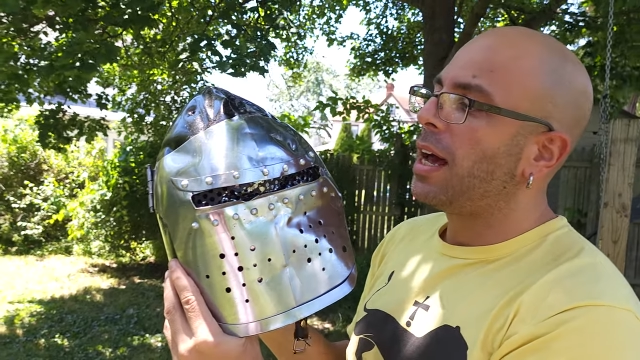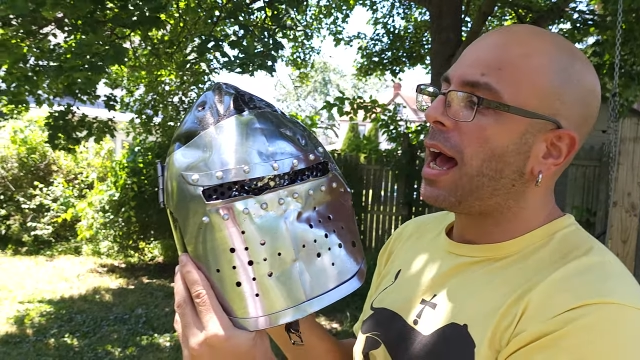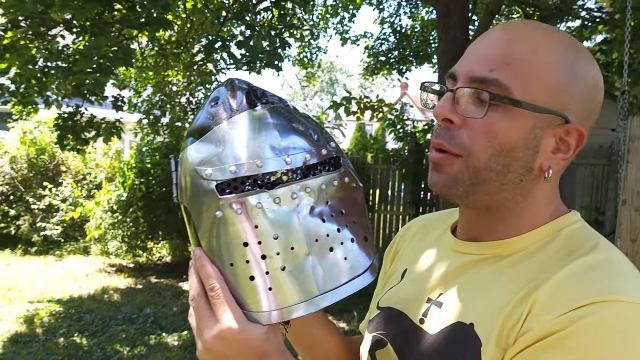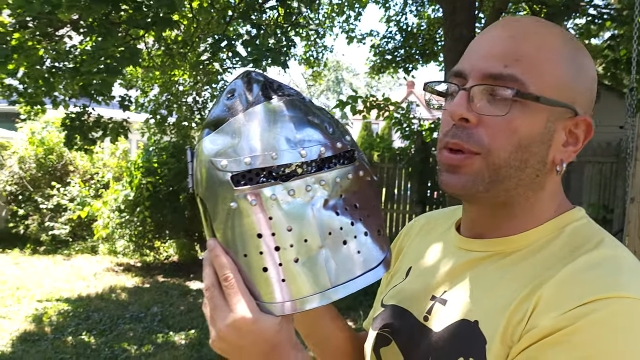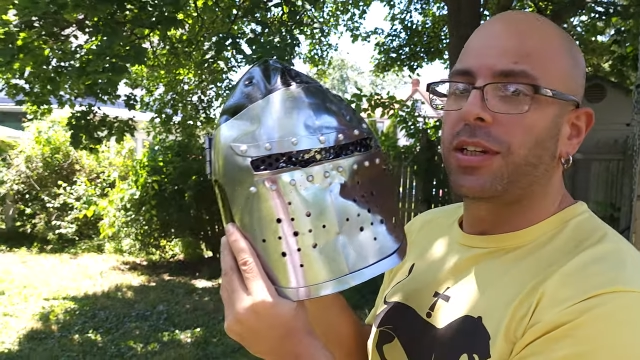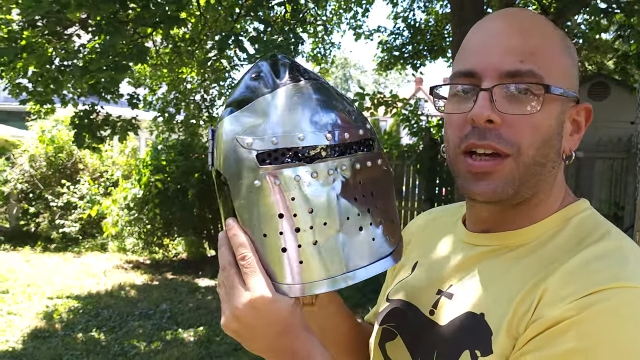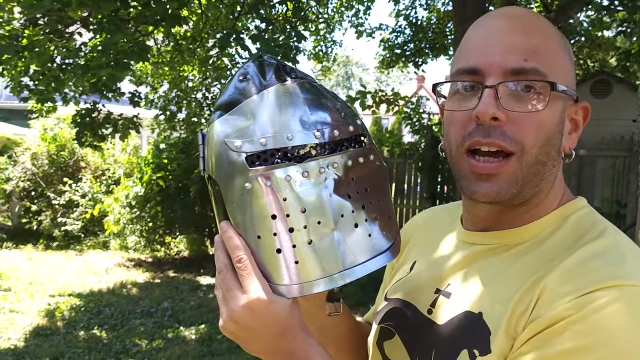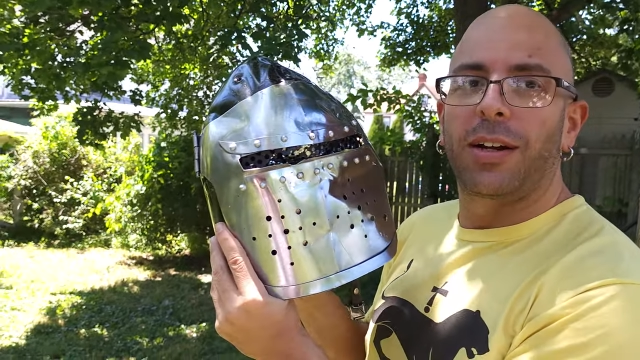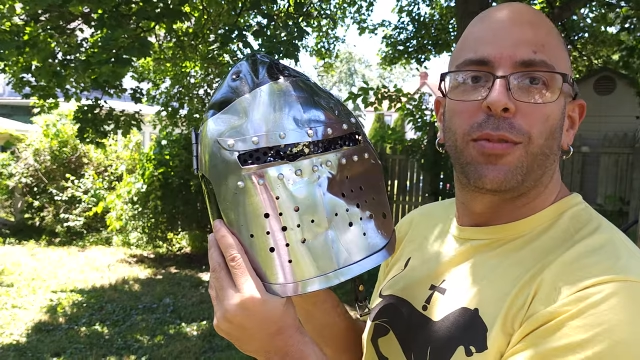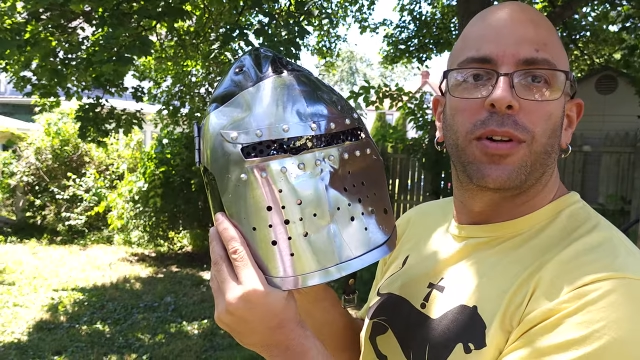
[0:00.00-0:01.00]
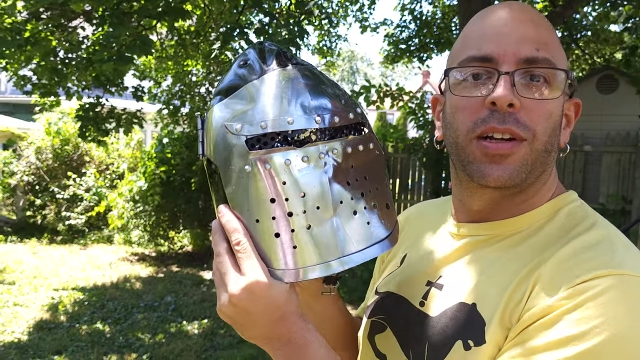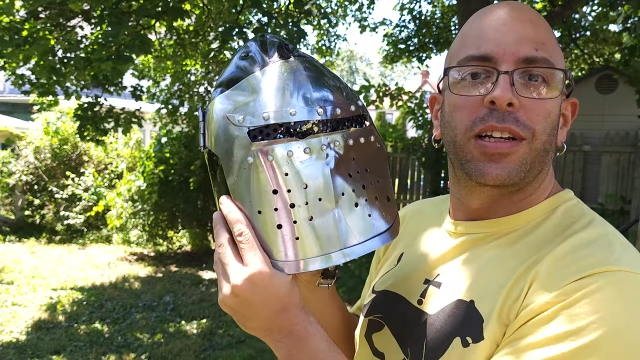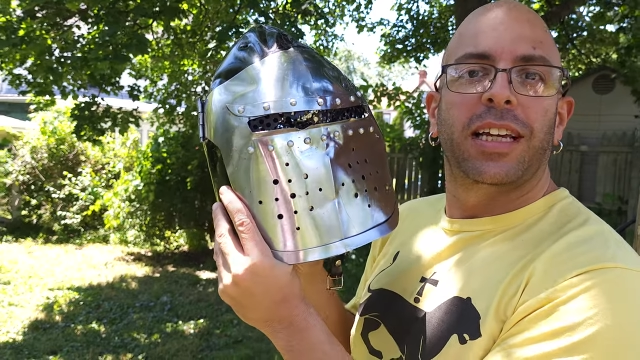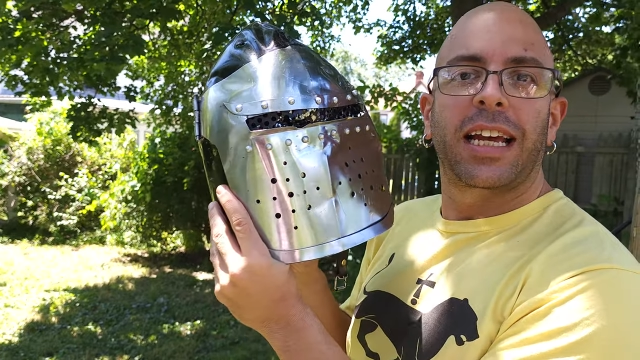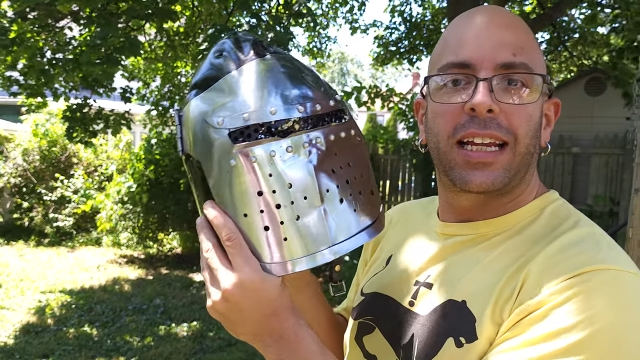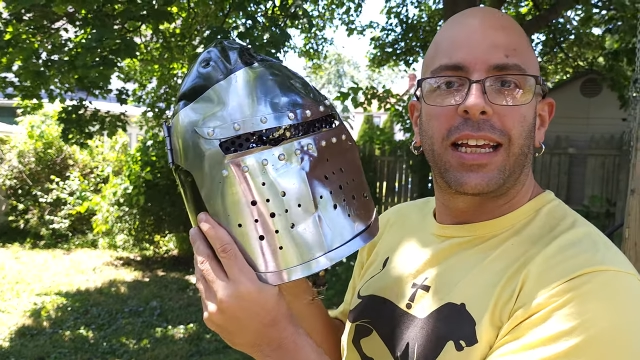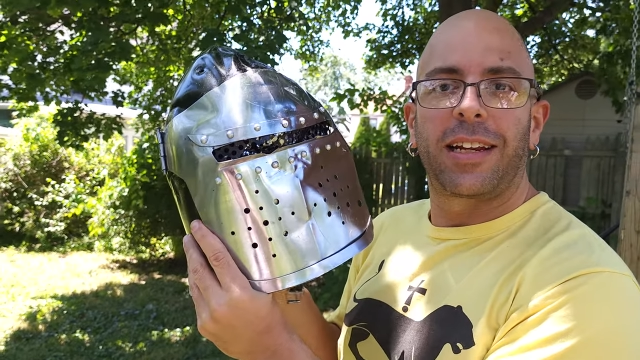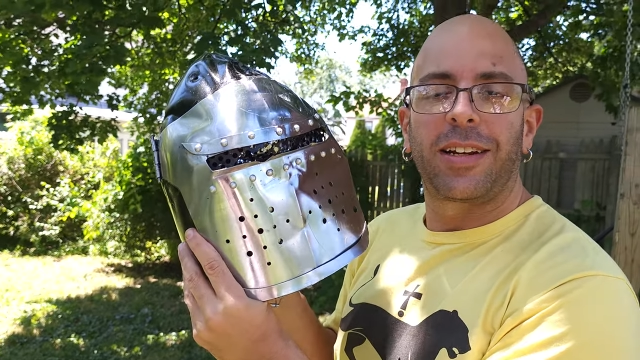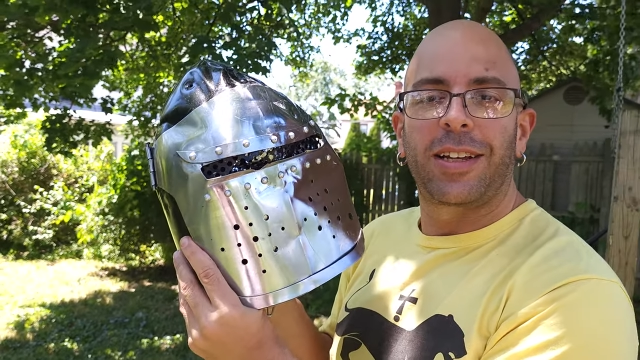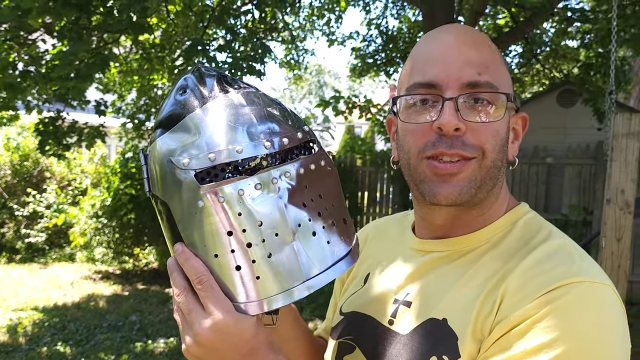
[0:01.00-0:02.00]
I would not get
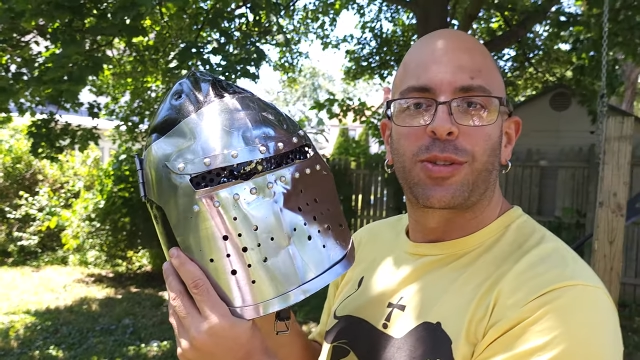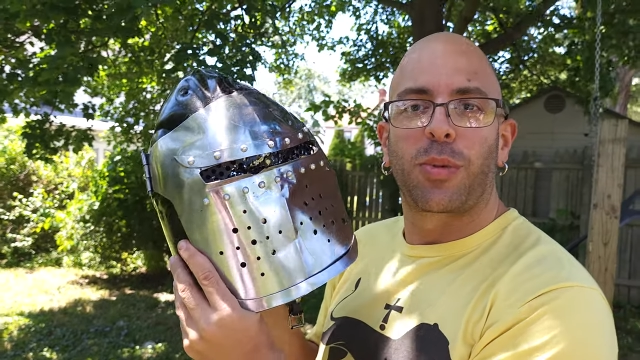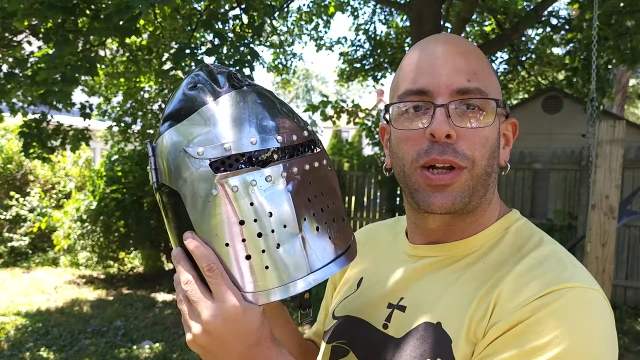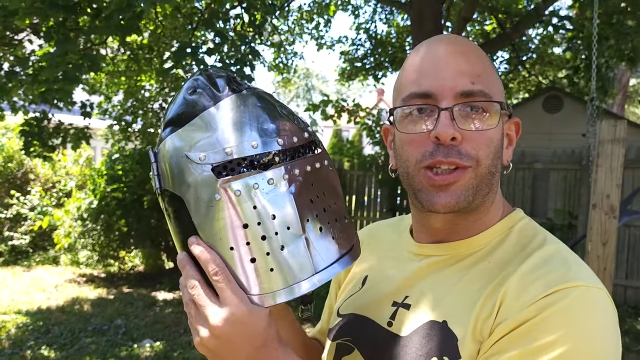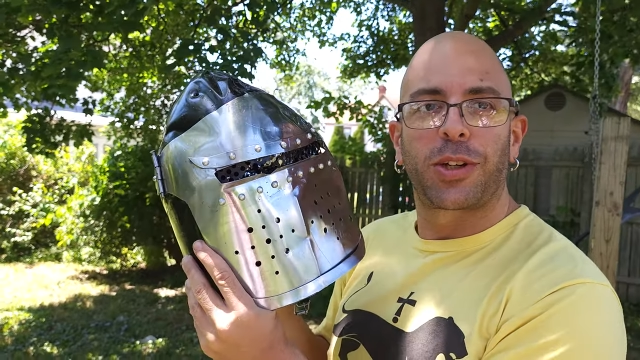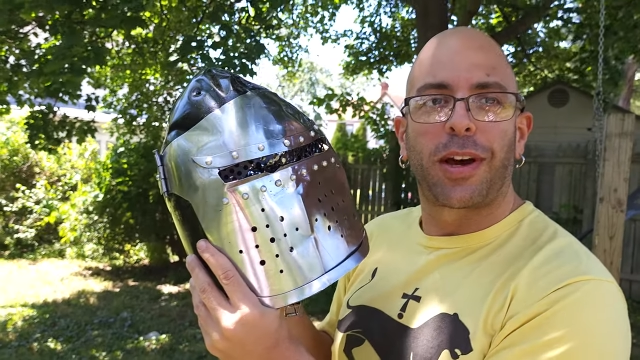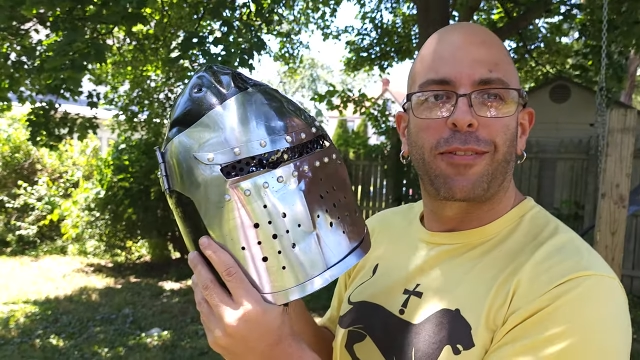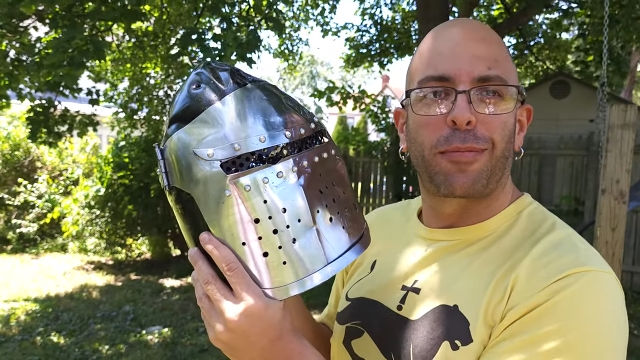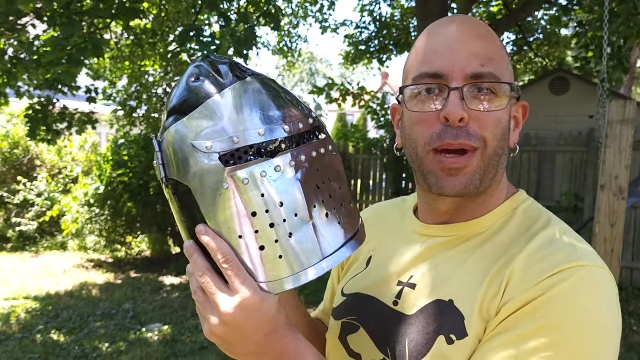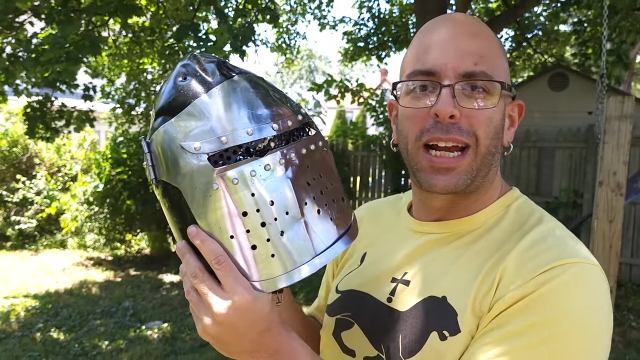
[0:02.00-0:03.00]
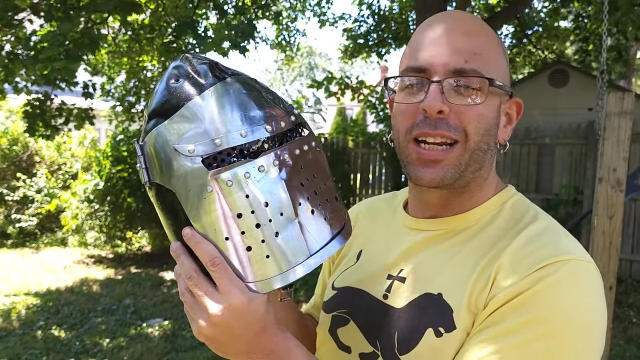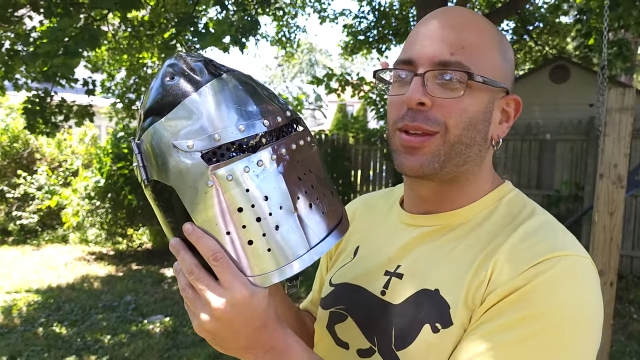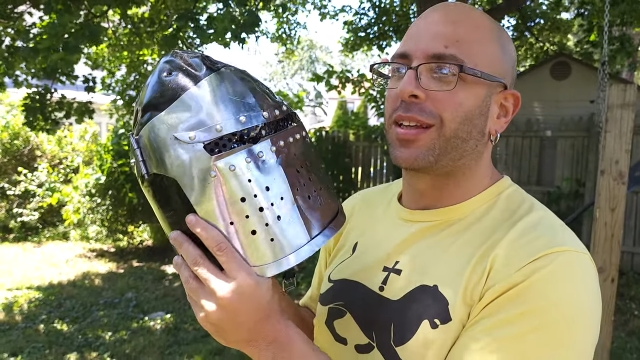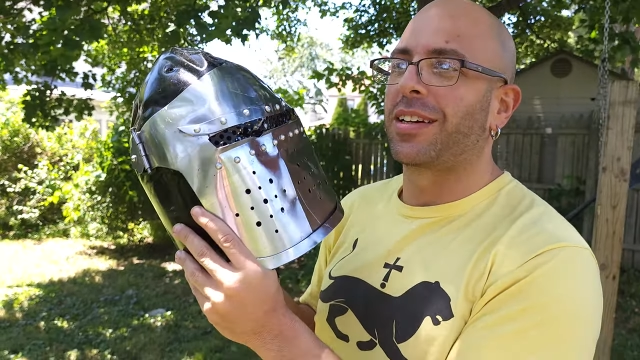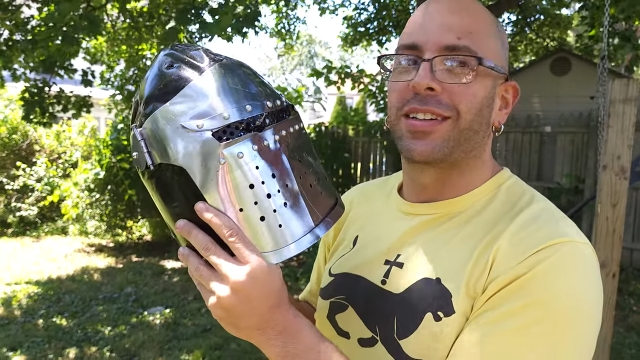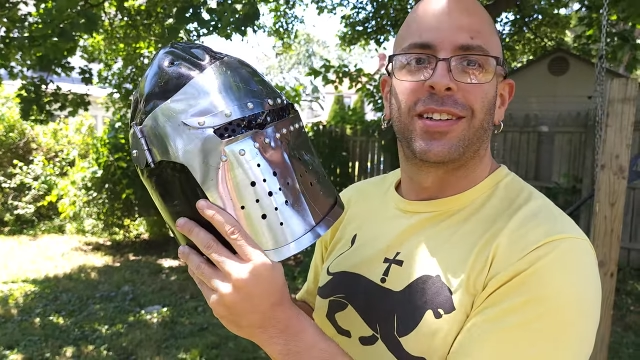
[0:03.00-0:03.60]
hit in this whatsoever by anything.